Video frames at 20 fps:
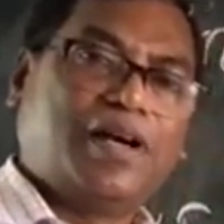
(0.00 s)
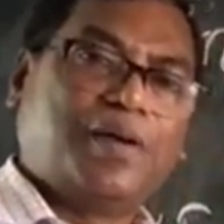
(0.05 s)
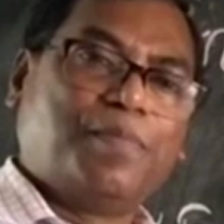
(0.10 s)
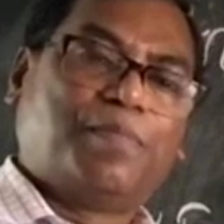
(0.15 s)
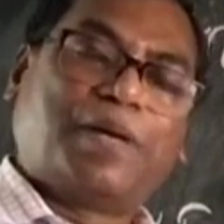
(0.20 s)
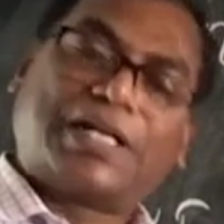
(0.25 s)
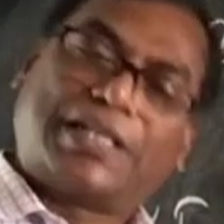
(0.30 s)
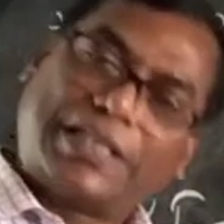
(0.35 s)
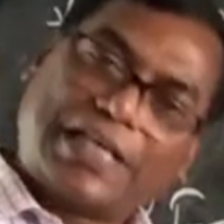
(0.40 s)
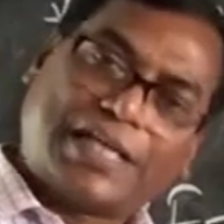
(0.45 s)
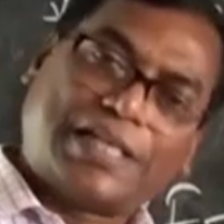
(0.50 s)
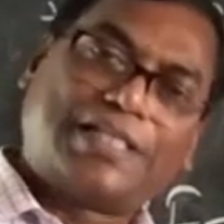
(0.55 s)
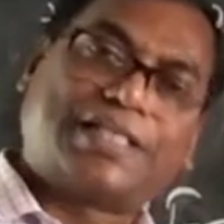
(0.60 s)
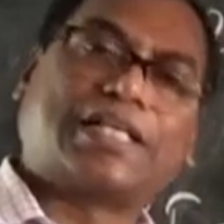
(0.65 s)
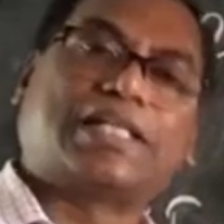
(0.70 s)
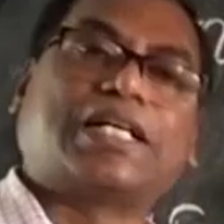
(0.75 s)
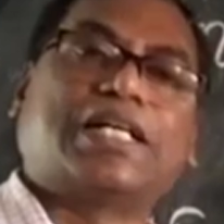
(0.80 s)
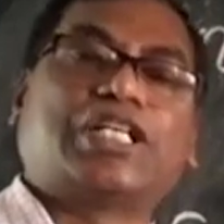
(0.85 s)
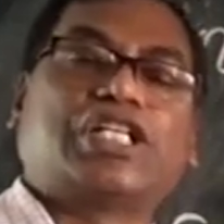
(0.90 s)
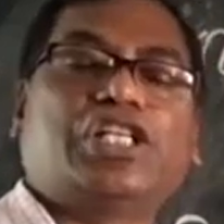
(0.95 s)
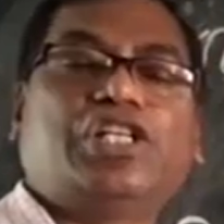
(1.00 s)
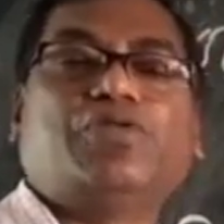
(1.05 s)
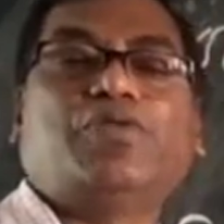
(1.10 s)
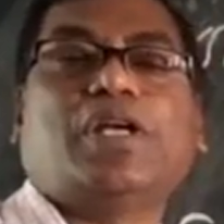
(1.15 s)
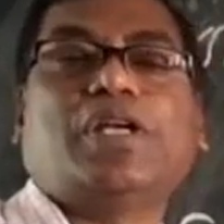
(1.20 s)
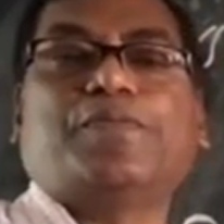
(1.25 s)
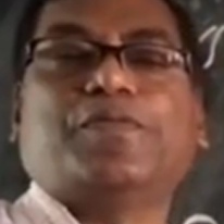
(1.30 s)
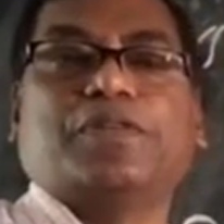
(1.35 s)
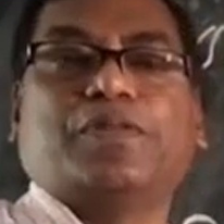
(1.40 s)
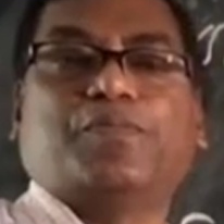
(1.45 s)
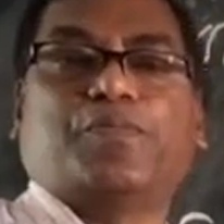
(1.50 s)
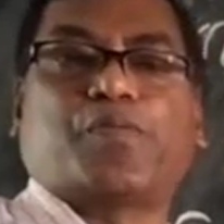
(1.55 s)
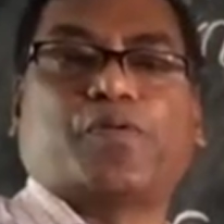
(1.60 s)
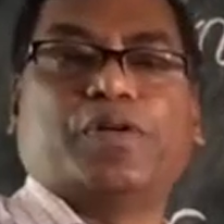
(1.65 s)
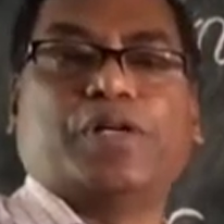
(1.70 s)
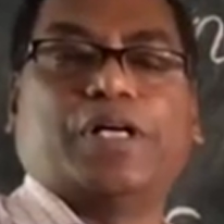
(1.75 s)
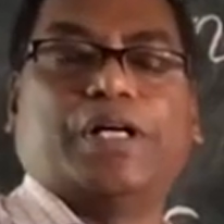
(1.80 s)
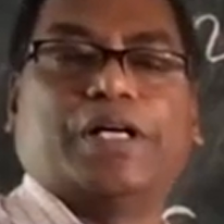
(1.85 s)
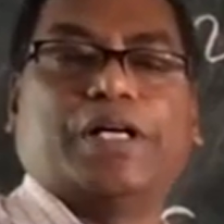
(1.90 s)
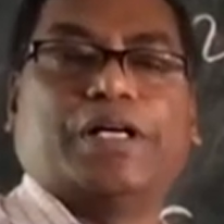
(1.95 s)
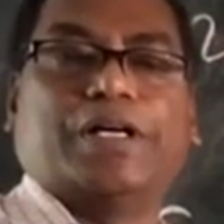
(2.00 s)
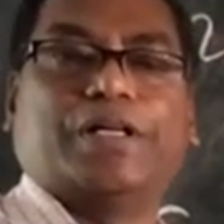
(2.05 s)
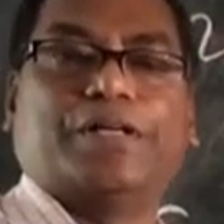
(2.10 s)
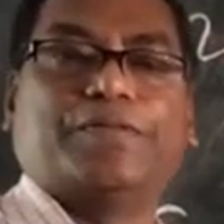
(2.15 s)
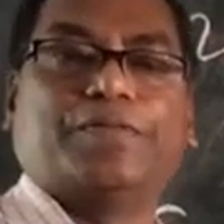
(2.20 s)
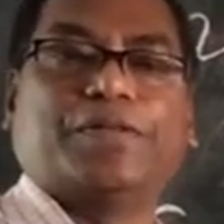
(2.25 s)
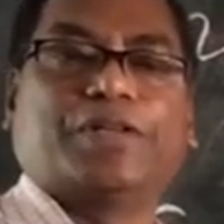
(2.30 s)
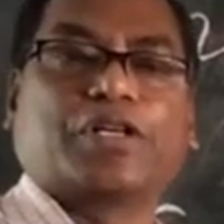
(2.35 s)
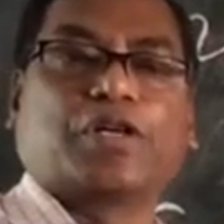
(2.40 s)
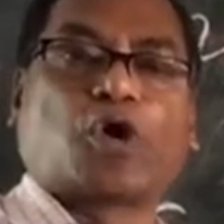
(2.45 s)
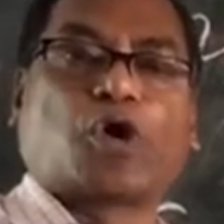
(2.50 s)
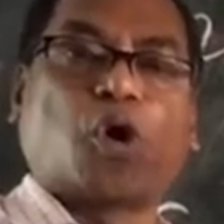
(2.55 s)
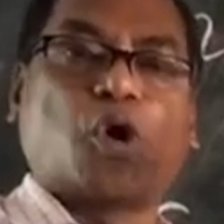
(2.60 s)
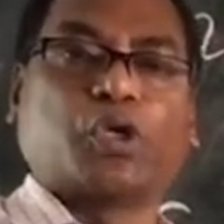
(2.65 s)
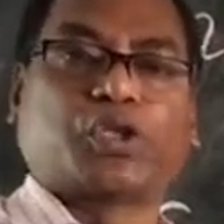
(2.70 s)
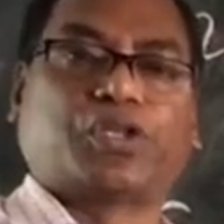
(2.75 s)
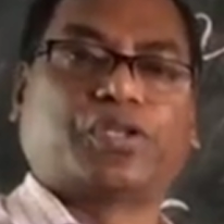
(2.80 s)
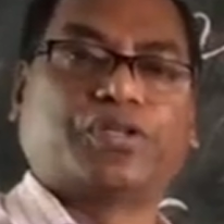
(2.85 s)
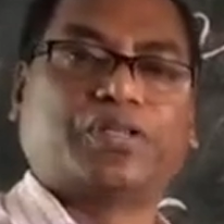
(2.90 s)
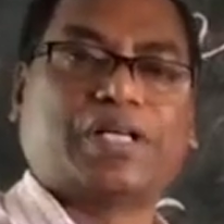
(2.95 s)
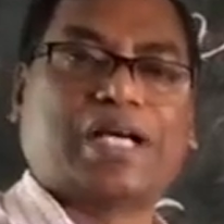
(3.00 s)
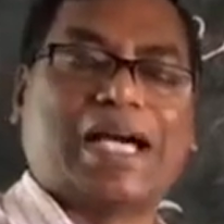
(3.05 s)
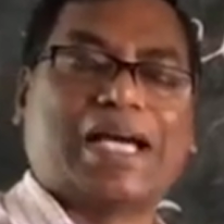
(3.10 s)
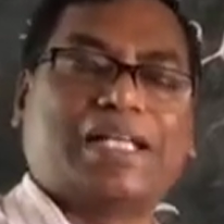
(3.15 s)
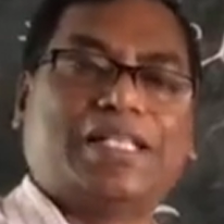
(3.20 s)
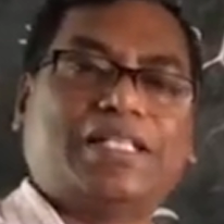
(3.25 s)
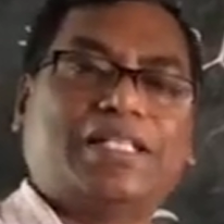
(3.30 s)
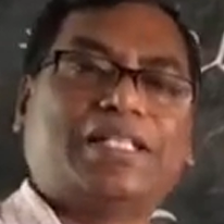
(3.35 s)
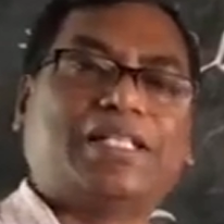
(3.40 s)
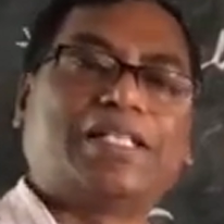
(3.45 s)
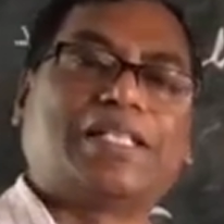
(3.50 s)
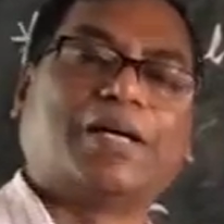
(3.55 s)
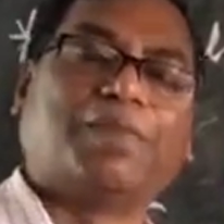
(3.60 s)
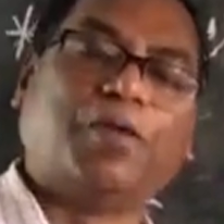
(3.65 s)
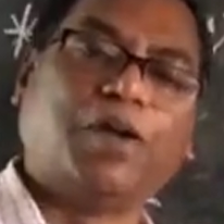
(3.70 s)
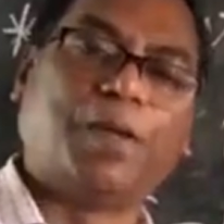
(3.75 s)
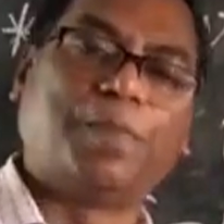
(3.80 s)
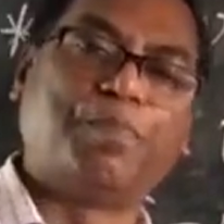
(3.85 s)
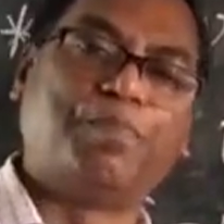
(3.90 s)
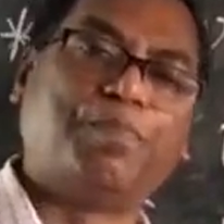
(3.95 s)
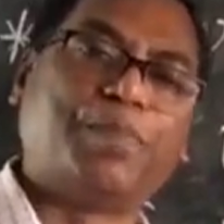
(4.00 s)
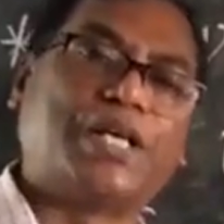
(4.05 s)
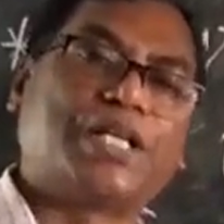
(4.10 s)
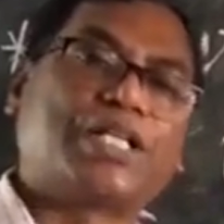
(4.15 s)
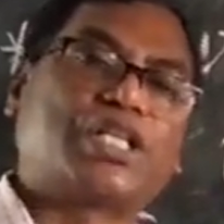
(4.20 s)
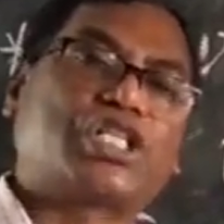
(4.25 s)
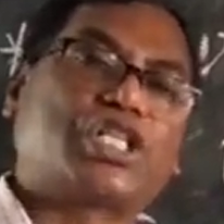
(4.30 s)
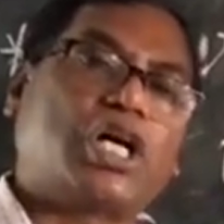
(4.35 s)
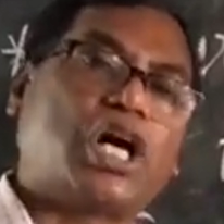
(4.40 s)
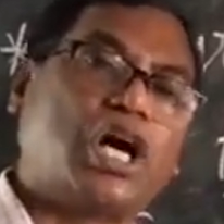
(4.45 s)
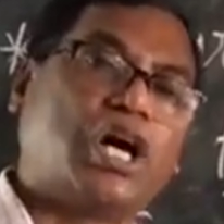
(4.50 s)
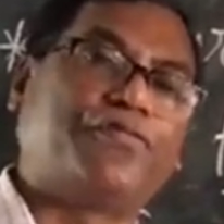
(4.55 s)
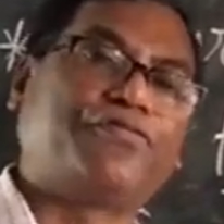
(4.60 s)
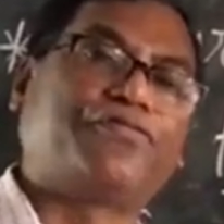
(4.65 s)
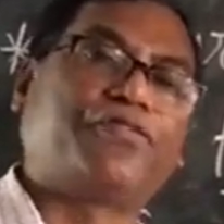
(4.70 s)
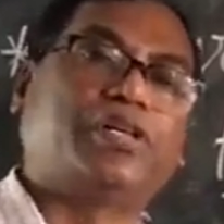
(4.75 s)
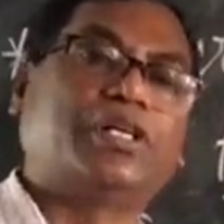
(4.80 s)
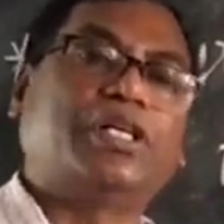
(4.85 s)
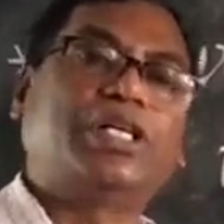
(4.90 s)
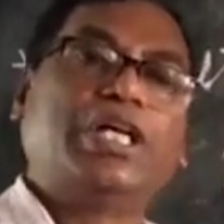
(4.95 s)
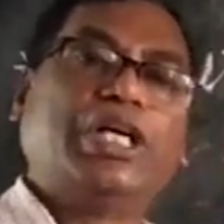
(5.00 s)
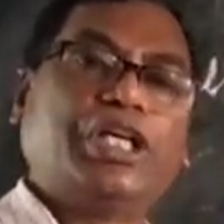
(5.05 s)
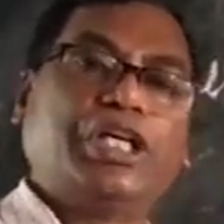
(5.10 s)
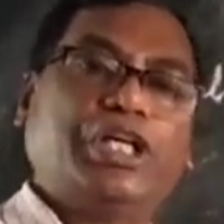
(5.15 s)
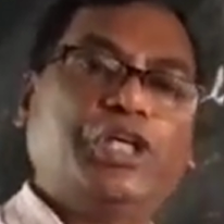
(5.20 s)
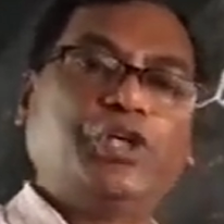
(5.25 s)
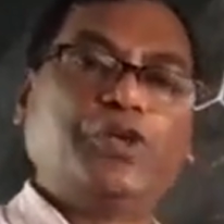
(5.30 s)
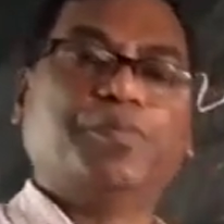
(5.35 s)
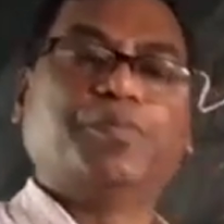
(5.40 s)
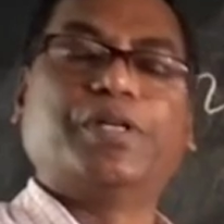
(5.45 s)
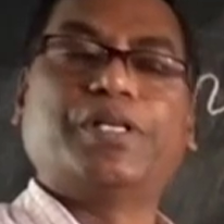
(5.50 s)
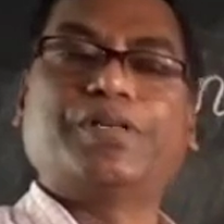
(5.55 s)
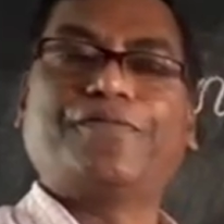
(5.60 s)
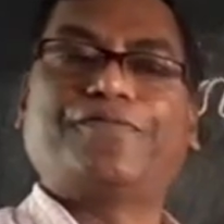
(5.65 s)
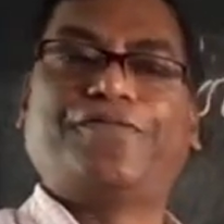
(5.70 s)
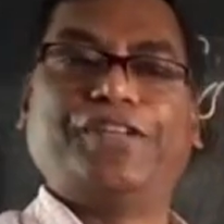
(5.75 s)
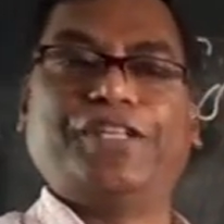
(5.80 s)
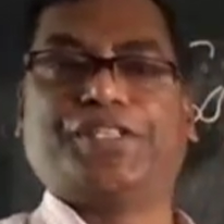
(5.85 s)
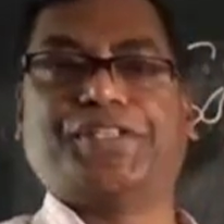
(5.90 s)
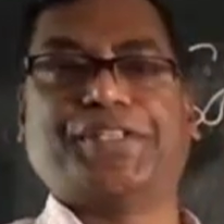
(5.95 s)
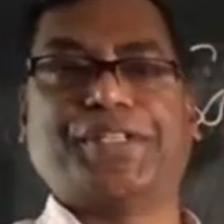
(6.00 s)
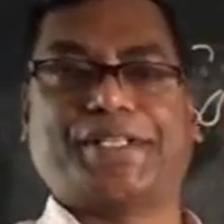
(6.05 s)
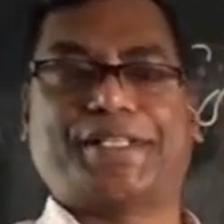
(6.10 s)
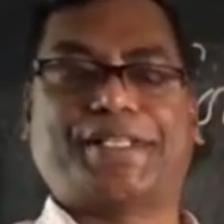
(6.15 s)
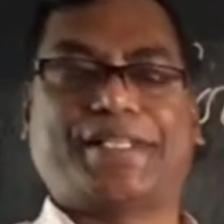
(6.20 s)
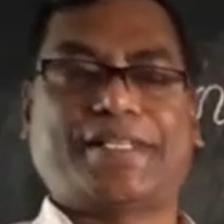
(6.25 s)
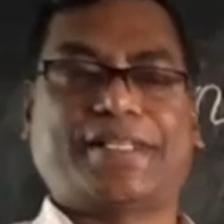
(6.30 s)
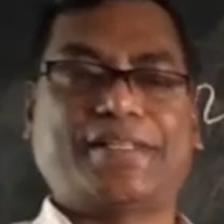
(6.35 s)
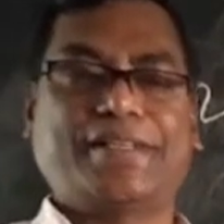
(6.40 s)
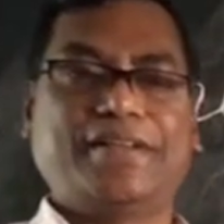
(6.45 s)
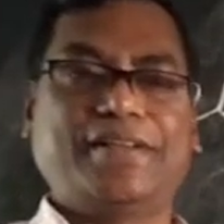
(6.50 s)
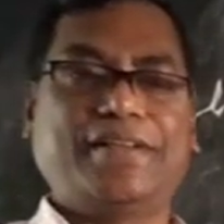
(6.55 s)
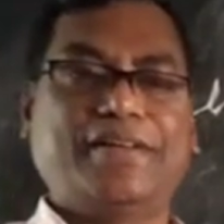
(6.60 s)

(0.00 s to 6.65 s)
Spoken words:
But there is a continual growth and the development of human features.